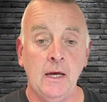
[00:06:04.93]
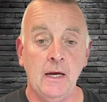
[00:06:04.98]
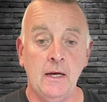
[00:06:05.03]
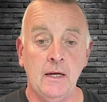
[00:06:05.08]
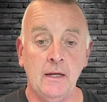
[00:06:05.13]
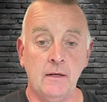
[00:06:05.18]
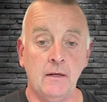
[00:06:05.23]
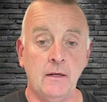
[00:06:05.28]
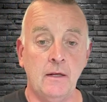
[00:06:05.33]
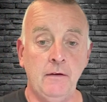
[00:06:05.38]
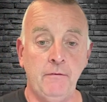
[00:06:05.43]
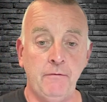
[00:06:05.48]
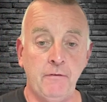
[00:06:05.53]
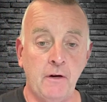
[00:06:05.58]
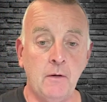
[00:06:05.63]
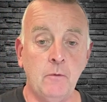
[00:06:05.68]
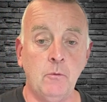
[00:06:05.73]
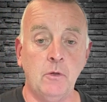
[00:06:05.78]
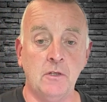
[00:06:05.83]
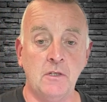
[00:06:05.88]
And if
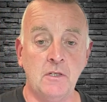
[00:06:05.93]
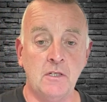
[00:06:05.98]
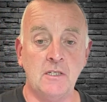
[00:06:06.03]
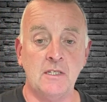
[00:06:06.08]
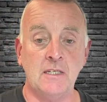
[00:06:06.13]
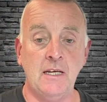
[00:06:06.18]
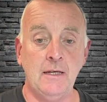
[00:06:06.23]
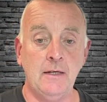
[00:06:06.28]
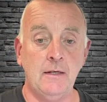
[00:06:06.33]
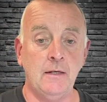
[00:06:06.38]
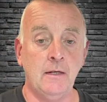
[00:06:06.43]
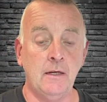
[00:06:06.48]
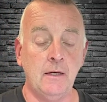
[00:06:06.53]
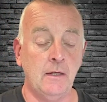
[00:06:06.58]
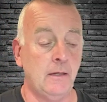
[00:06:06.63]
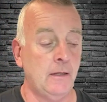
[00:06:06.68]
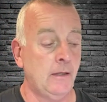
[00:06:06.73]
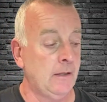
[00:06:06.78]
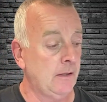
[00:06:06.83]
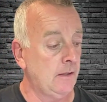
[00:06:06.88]
I want to send
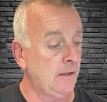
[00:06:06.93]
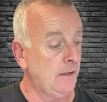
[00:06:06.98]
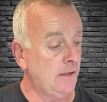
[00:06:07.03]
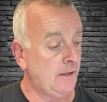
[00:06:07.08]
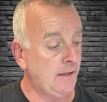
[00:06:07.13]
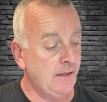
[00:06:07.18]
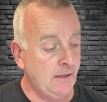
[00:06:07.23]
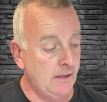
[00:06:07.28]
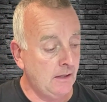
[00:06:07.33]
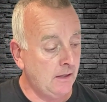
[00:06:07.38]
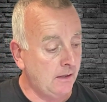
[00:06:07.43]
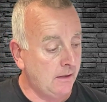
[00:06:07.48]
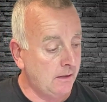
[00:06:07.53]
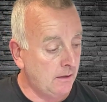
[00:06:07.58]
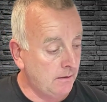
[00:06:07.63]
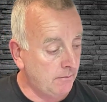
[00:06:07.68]
a, an, e uh,